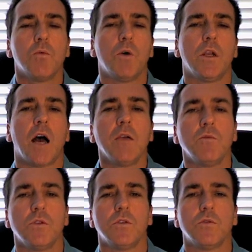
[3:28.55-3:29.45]
What I
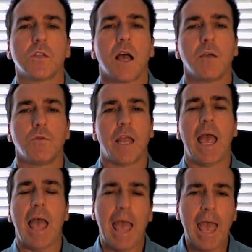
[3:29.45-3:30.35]
would do is I would
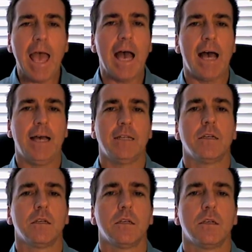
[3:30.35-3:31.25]
add